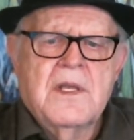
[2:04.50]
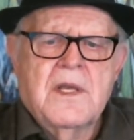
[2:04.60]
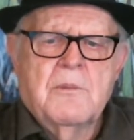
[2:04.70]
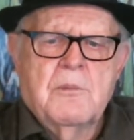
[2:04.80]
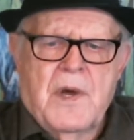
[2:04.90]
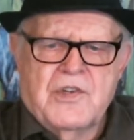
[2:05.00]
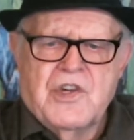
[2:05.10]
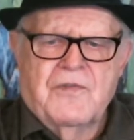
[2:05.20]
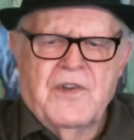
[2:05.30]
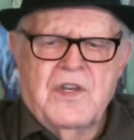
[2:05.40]
Much
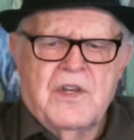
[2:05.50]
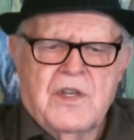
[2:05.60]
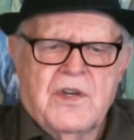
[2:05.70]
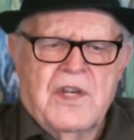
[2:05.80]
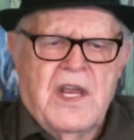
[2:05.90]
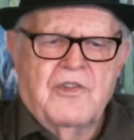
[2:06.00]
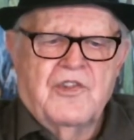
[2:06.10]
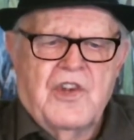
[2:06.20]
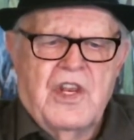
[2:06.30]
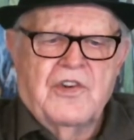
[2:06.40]
of it
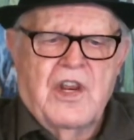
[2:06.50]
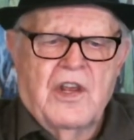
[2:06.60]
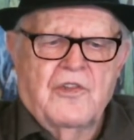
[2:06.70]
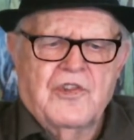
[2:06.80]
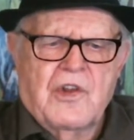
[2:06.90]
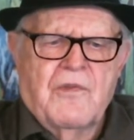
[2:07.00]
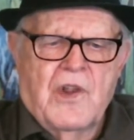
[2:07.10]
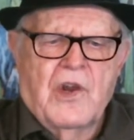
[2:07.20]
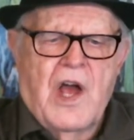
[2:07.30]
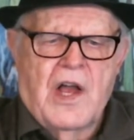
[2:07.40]
contains details of
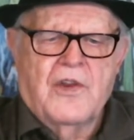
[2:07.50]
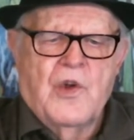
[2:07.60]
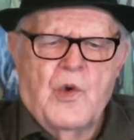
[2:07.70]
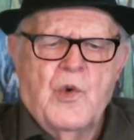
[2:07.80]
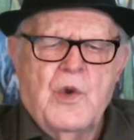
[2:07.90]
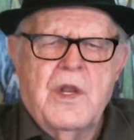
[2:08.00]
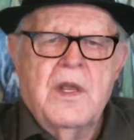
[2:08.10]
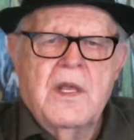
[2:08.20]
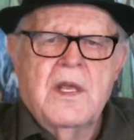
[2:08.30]
the law code